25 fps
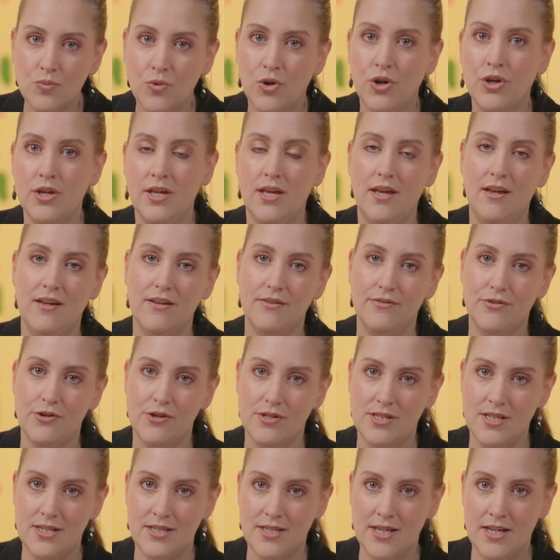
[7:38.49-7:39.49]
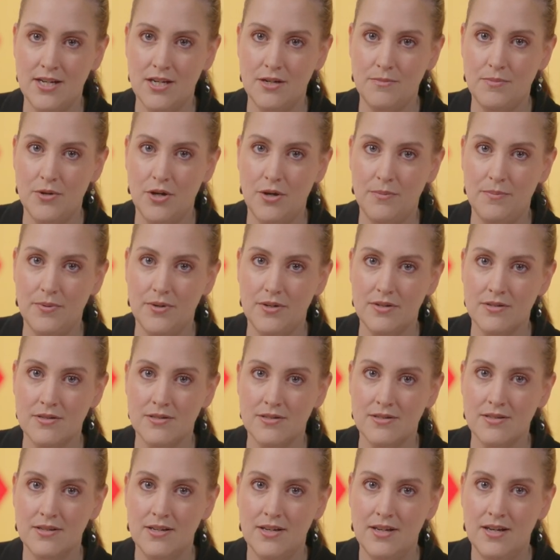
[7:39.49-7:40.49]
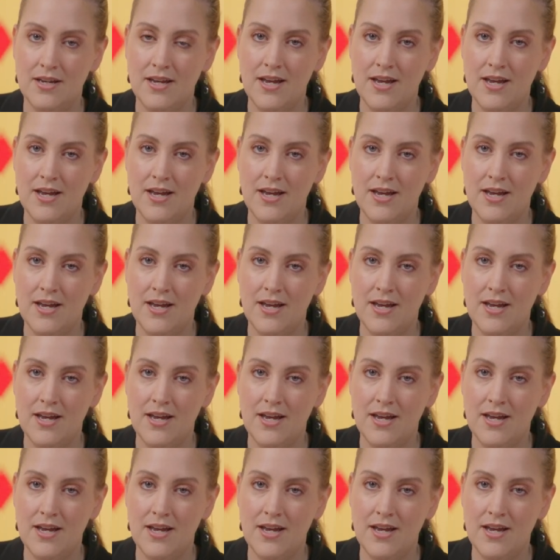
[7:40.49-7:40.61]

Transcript: working for its intended purpose